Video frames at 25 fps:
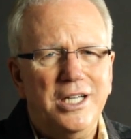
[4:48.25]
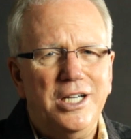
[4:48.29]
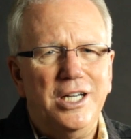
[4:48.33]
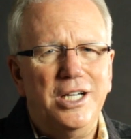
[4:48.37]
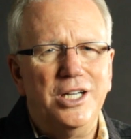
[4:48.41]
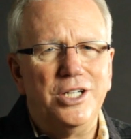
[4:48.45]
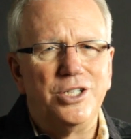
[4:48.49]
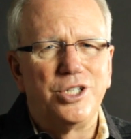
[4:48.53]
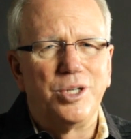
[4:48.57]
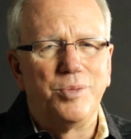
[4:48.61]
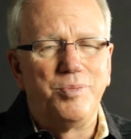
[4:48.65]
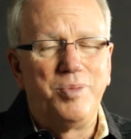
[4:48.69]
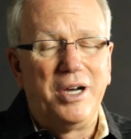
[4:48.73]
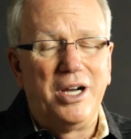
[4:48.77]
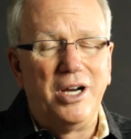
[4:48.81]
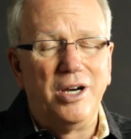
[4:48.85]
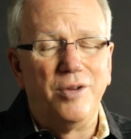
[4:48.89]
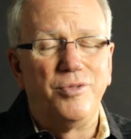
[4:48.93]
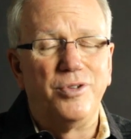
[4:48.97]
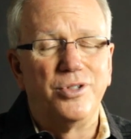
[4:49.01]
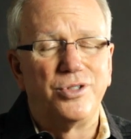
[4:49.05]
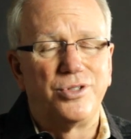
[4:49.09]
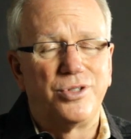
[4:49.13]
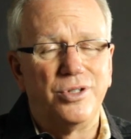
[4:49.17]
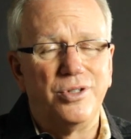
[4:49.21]
It's a
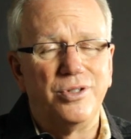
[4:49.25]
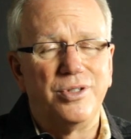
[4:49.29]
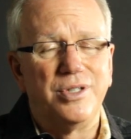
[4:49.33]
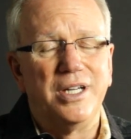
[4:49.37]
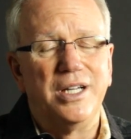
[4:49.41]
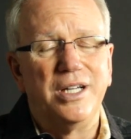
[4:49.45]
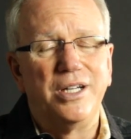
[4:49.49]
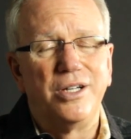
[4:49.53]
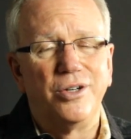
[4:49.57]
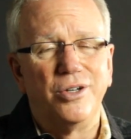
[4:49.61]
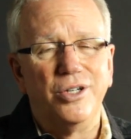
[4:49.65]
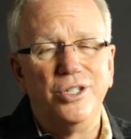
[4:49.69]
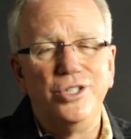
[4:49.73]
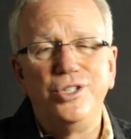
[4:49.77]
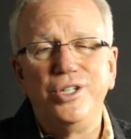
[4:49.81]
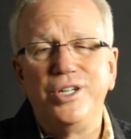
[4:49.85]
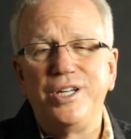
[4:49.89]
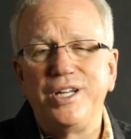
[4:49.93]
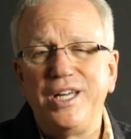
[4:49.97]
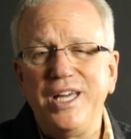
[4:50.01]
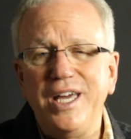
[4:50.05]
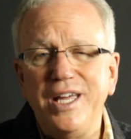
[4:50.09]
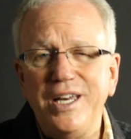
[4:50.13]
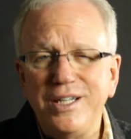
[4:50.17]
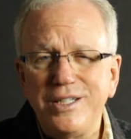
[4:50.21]
powerful truth. I encourage you
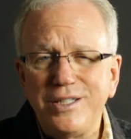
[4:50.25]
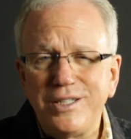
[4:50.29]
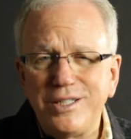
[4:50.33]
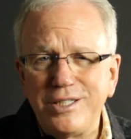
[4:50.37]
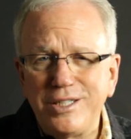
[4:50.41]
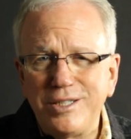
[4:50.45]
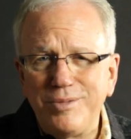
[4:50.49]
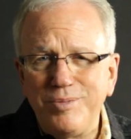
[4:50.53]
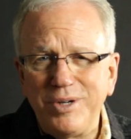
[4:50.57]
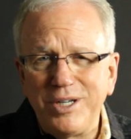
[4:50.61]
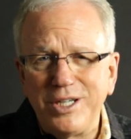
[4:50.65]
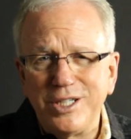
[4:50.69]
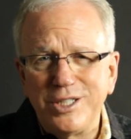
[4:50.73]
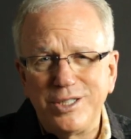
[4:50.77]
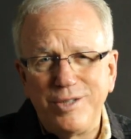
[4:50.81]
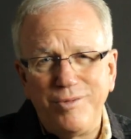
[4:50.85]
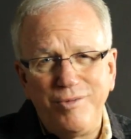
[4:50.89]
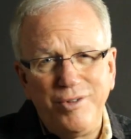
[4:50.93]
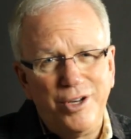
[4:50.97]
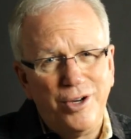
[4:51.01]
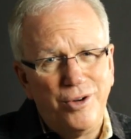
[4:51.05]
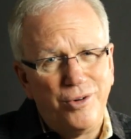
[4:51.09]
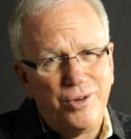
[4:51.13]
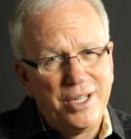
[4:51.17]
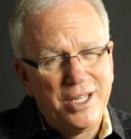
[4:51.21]
to get it, because if
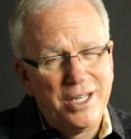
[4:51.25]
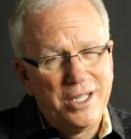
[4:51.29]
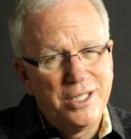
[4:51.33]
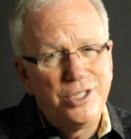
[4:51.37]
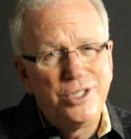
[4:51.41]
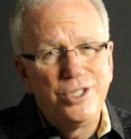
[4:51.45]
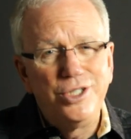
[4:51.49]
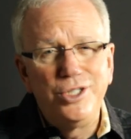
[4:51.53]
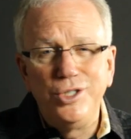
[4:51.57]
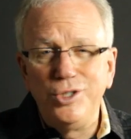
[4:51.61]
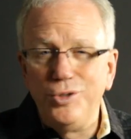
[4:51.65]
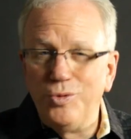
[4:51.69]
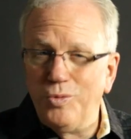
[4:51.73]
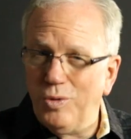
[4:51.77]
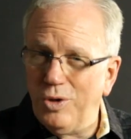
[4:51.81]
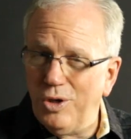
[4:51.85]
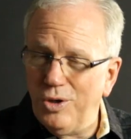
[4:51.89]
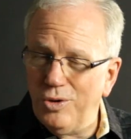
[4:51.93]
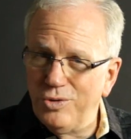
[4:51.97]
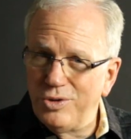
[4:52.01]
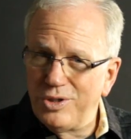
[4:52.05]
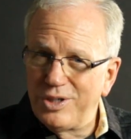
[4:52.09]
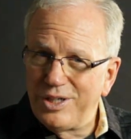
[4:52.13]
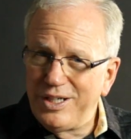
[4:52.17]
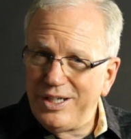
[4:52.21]
you don't get it, you
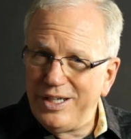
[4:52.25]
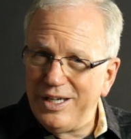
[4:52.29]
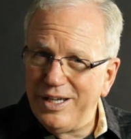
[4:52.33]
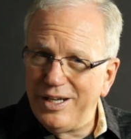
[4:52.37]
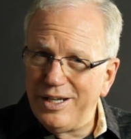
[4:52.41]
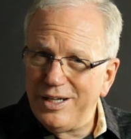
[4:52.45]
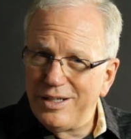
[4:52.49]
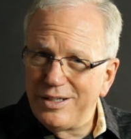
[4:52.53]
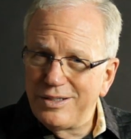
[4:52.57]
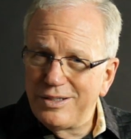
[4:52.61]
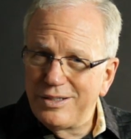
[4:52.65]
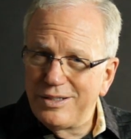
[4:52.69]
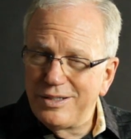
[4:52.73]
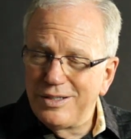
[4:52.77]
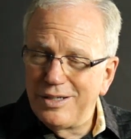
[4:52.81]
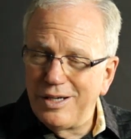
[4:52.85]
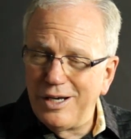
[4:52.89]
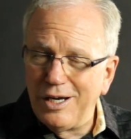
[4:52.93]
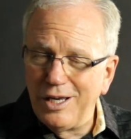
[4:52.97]
won't get it.